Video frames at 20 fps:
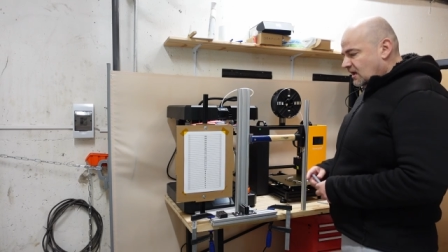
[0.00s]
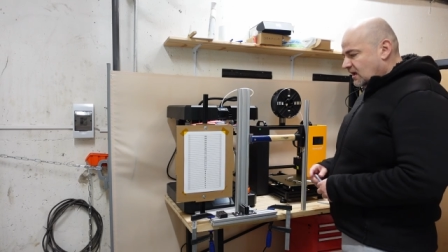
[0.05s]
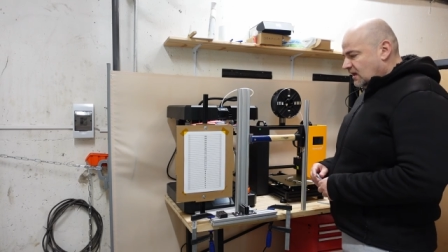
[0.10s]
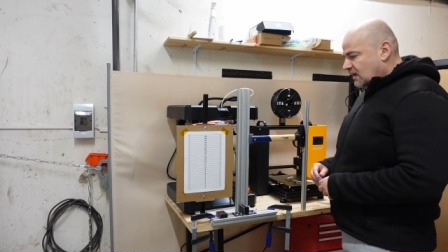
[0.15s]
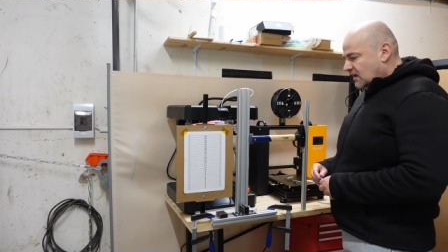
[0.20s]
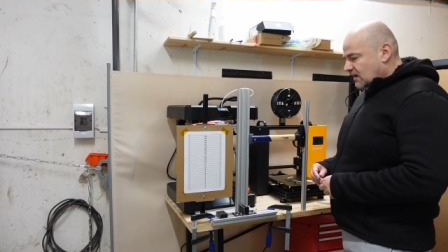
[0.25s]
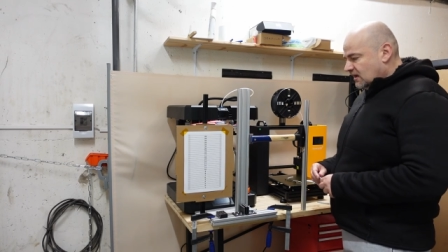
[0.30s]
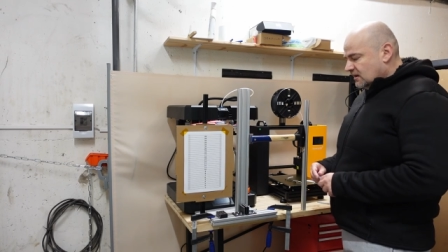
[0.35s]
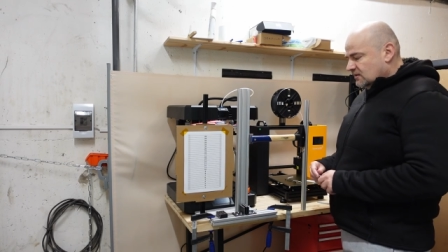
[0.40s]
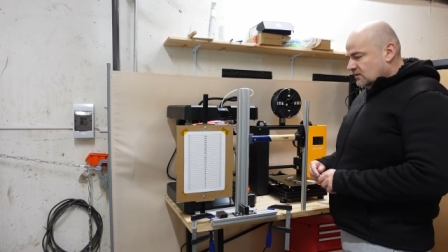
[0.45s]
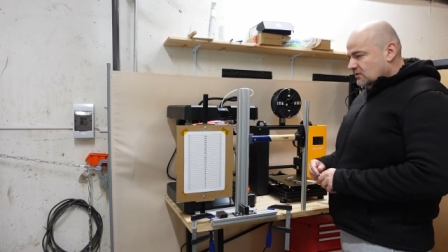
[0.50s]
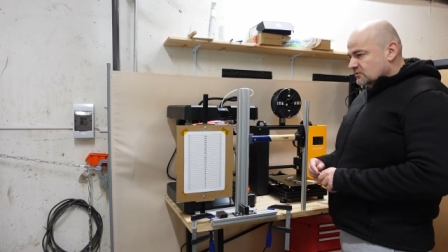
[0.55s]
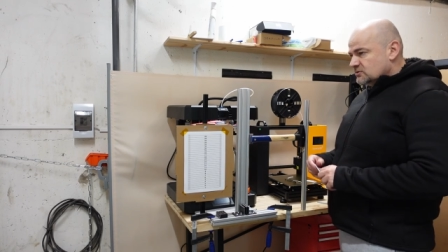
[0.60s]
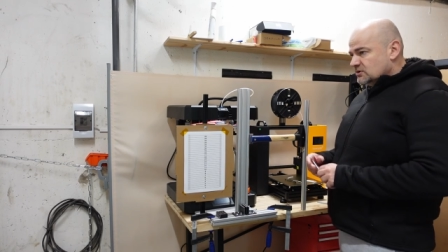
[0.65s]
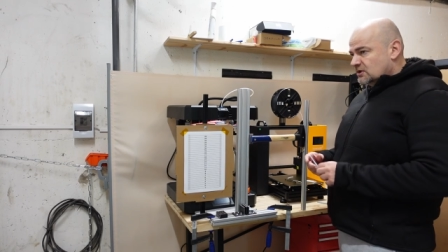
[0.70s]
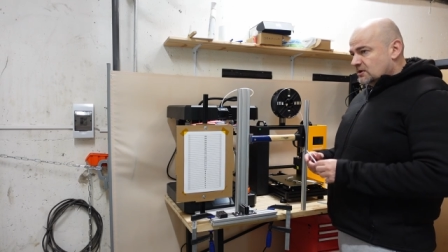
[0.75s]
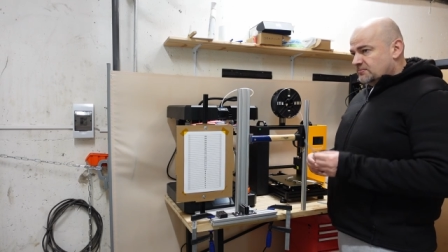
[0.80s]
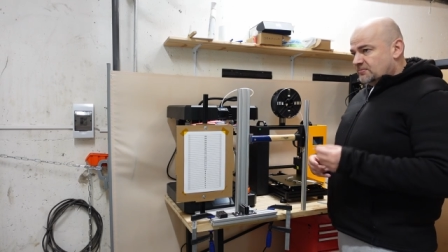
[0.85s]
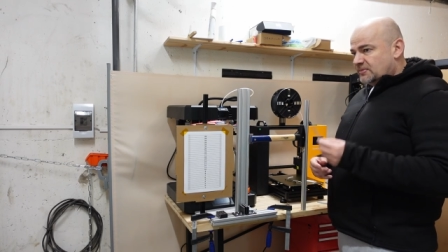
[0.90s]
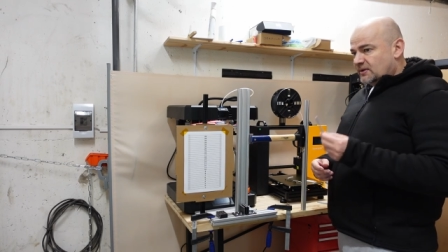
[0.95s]
And
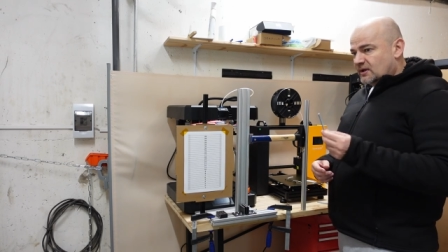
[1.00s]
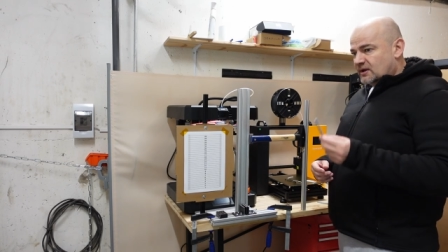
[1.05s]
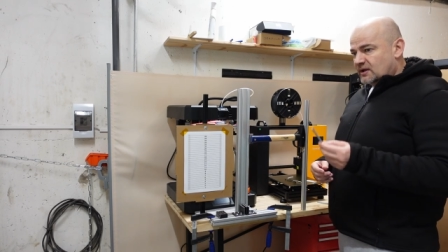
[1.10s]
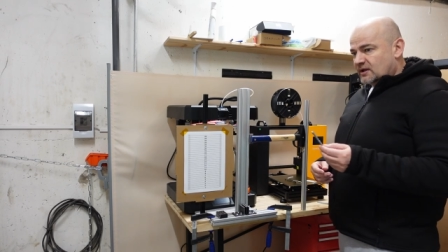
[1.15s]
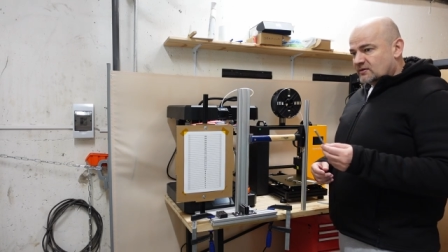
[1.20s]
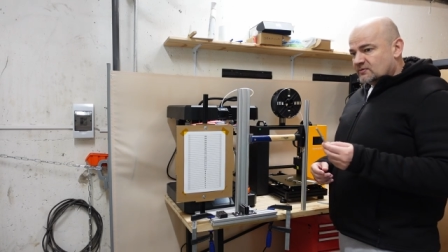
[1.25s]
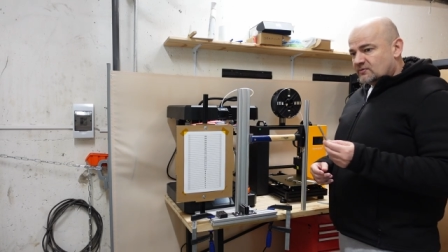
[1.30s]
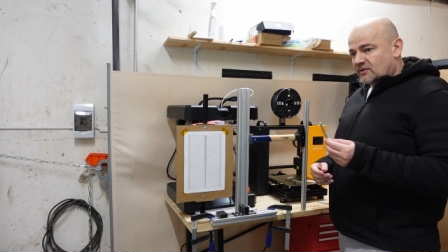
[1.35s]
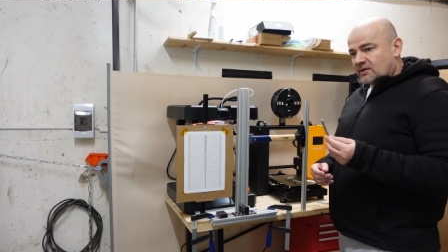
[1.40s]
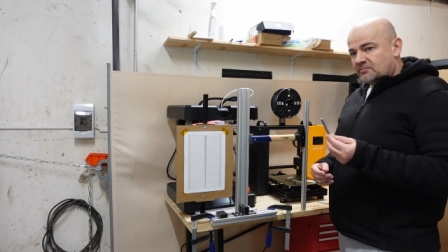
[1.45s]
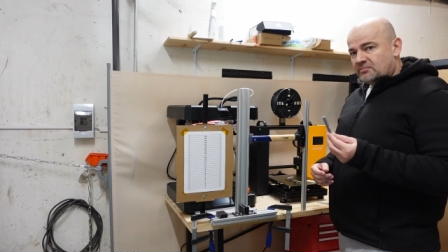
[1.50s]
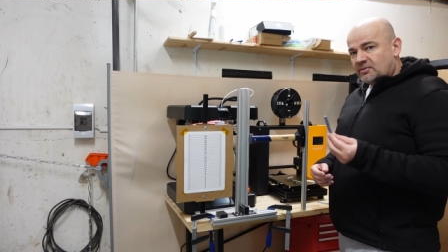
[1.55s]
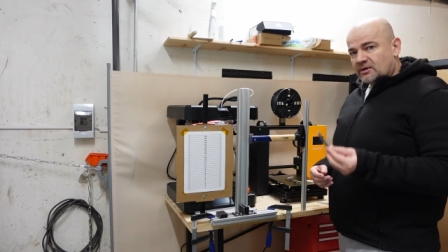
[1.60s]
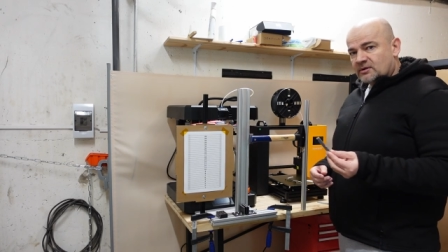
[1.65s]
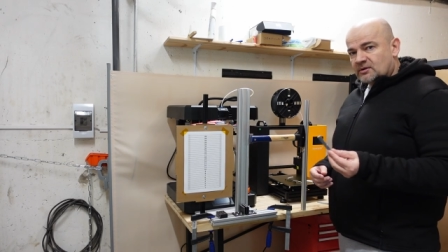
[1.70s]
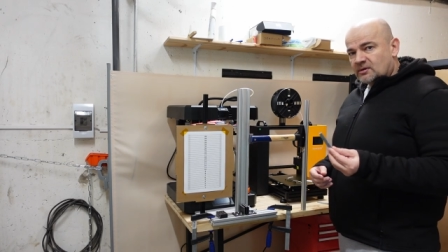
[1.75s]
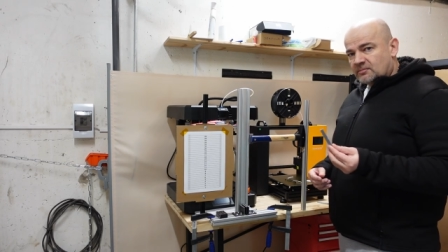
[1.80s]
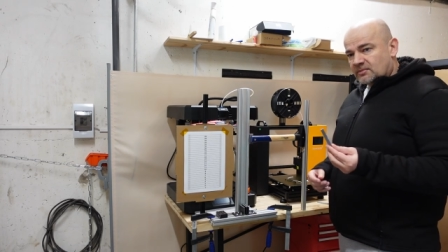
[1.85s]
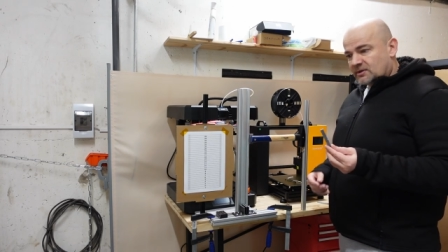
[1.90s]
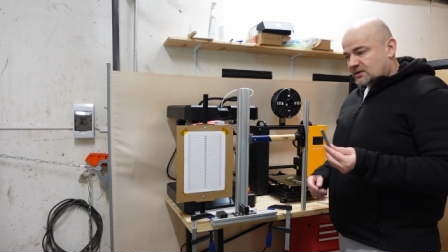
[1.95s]
usually PLA is very
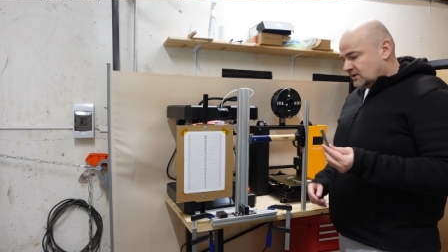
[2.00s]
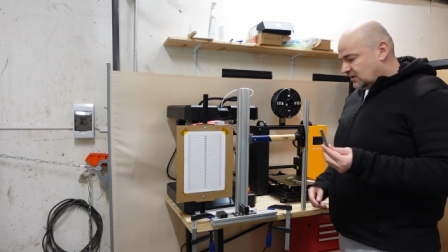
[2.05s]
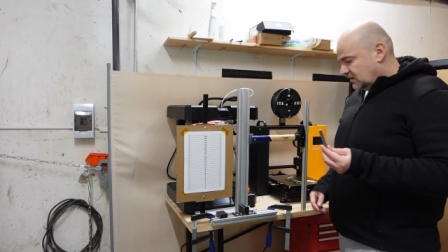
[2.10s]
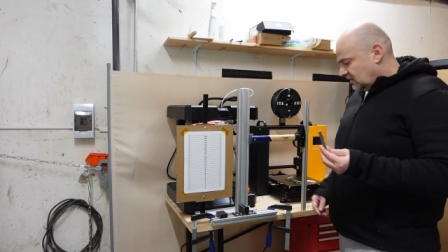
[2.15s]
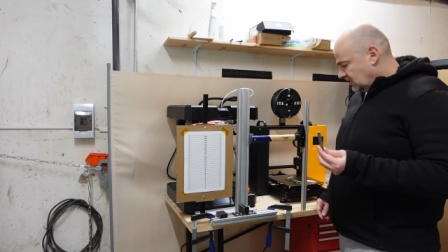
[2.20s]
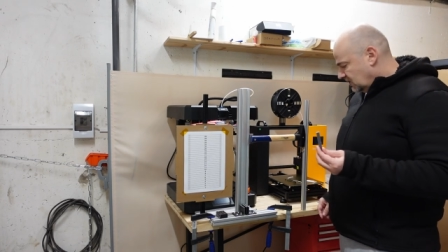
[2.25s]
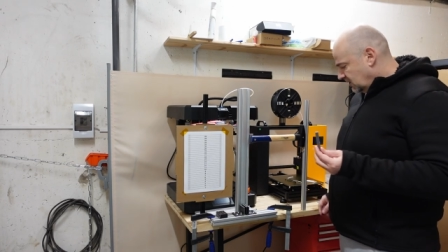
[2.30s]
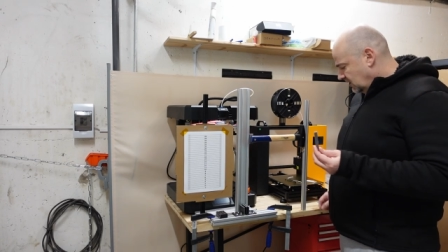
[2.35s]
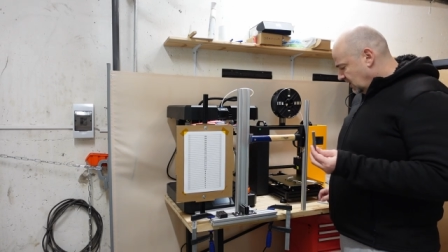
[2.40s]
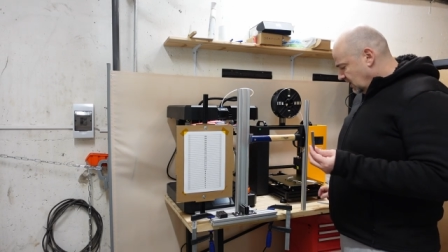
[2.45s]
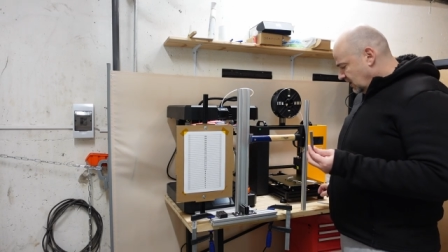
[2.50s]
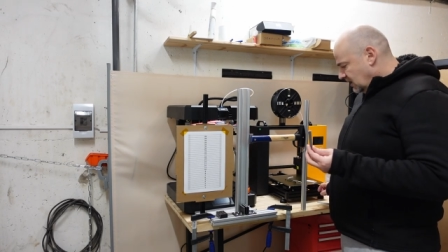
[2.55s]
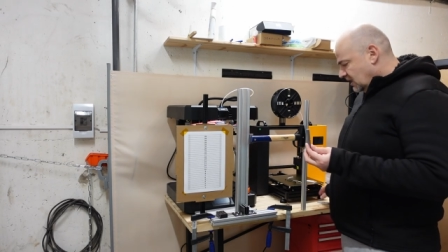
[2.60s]
brittle material